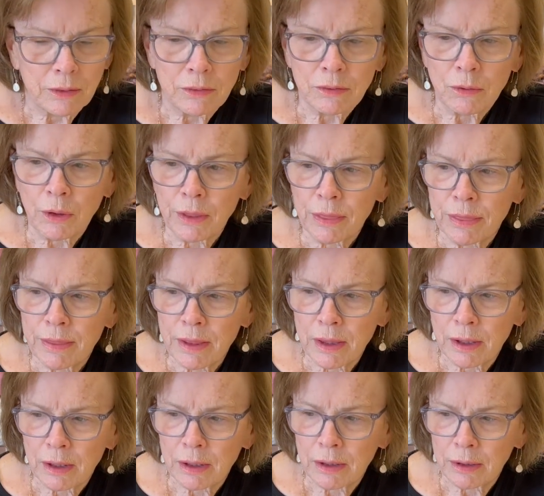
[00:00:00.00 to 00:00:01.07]
I
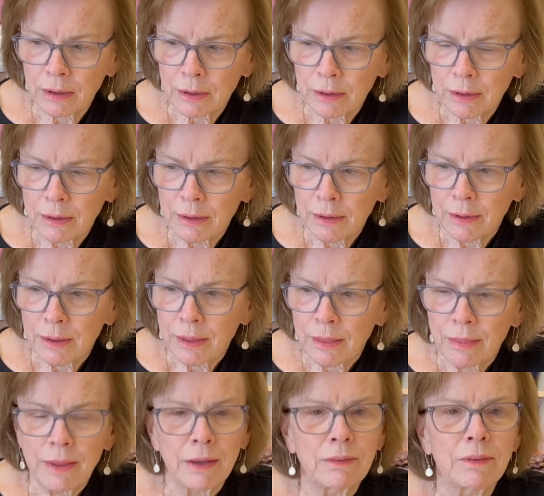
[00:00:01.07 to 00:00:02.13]
think
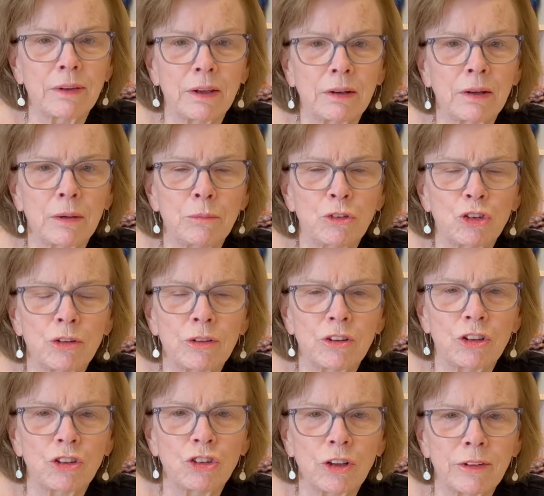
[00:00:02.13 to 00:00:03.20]
that's it. I'm just
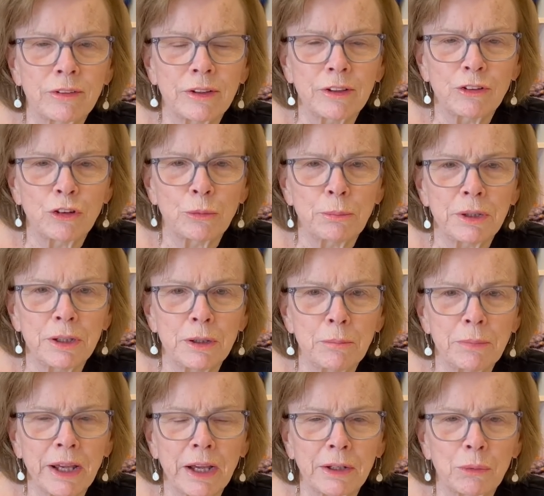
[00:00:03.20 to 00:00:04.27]
adjusting to being
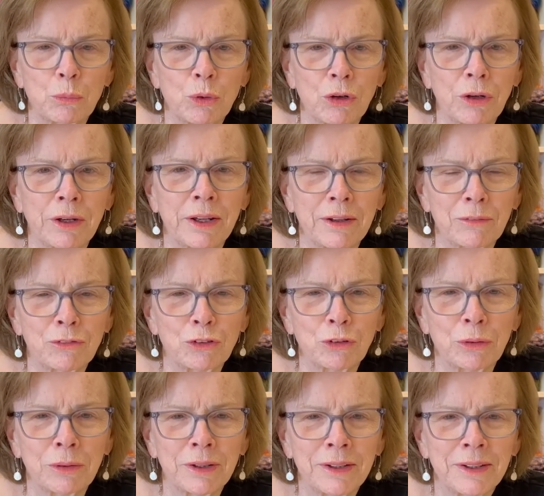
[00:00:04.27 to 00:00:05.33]
back at work
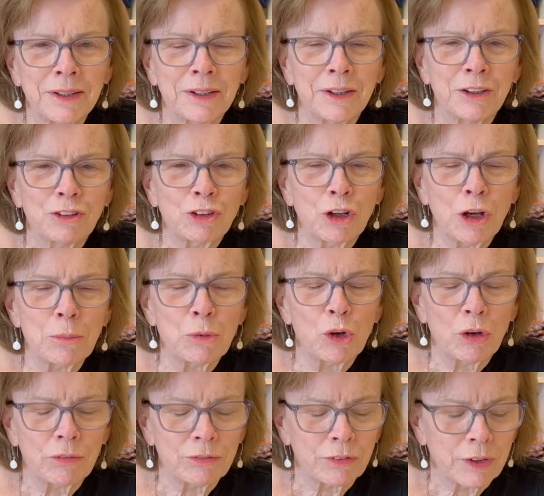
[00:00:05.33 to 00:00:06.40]
after time
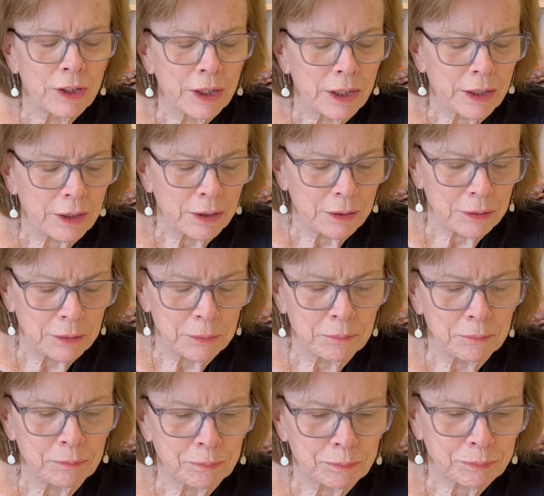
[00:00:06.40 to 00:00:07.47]
off.
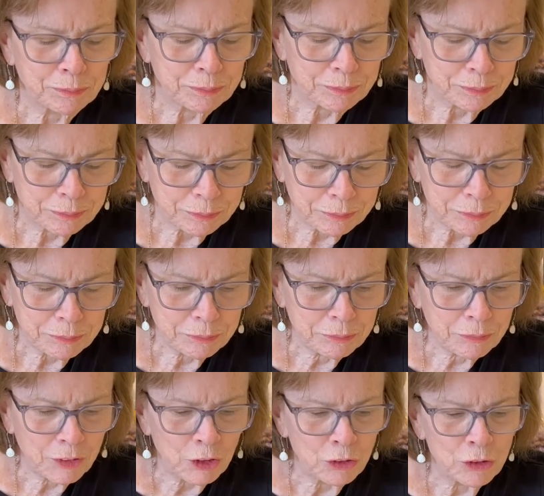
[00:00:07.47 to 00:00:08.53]

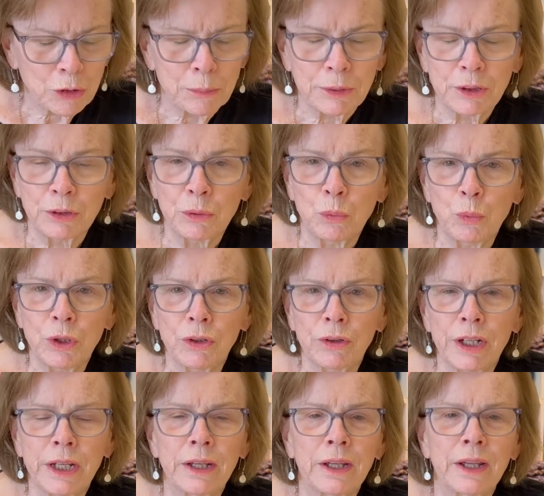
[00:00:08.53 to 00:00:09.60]
So I'm a little weary.